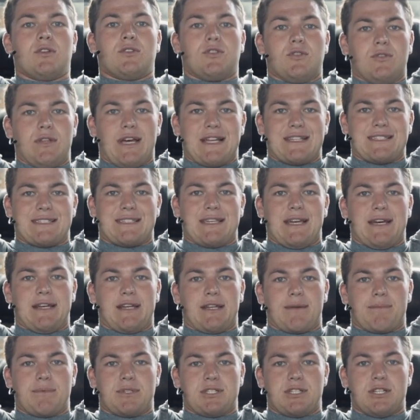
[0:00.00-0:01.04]
to that
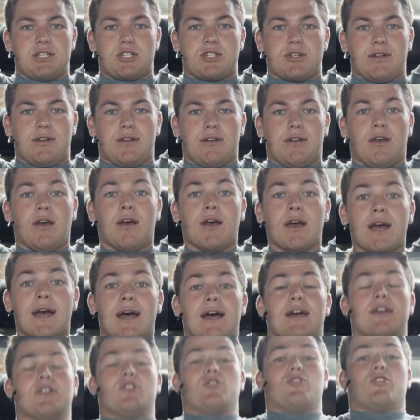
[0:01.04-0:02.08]
standing position
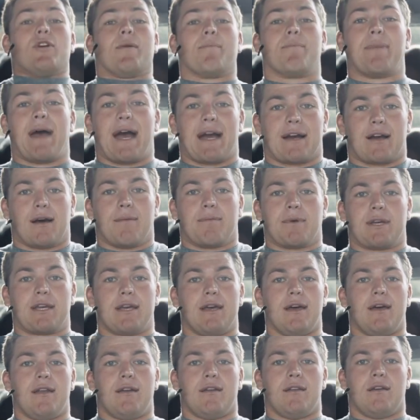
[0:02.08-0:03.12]
and jump back up
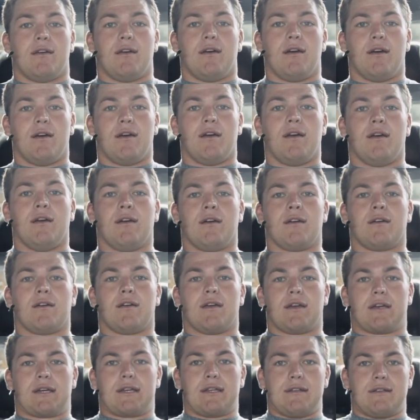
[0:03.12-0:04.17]
again
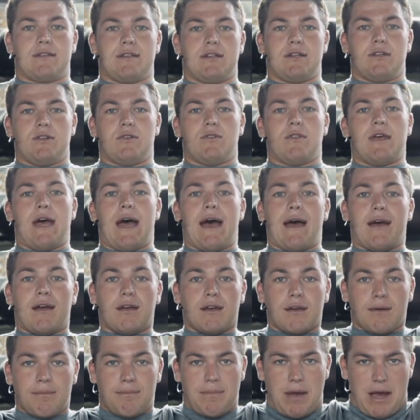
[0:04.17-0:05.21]
and continue
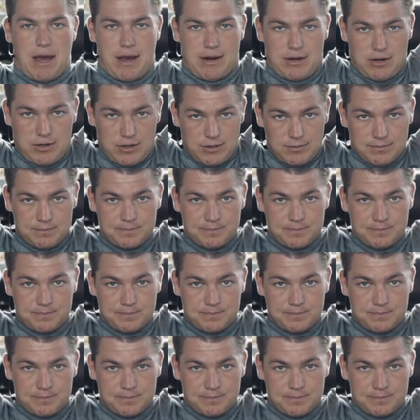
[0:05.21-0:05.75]
that pattern.